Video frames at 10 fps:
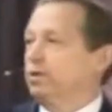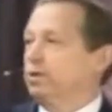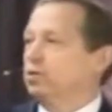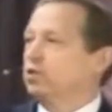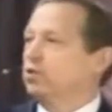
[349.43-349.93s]

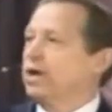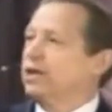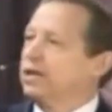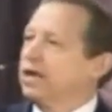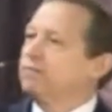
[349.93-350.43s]
He was
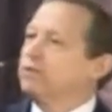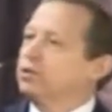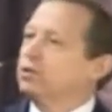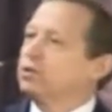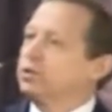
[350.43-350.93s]
tracking every
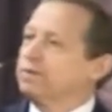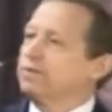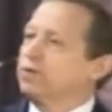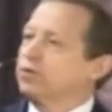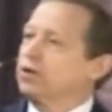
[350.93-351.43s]
dose of
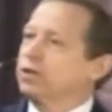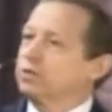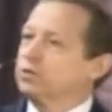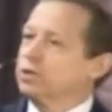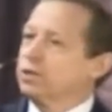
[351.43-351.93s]
every drug
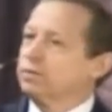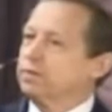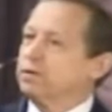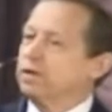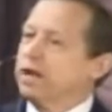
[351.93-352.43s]
that was
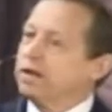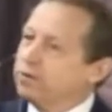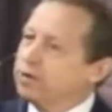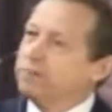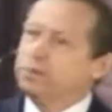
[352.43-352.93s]
given,
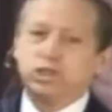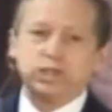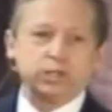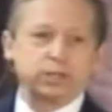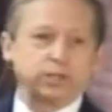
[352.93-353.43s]
every
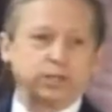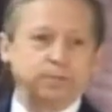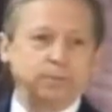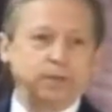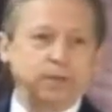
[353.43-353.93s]
imaging
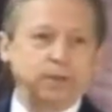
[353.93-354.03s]
exam,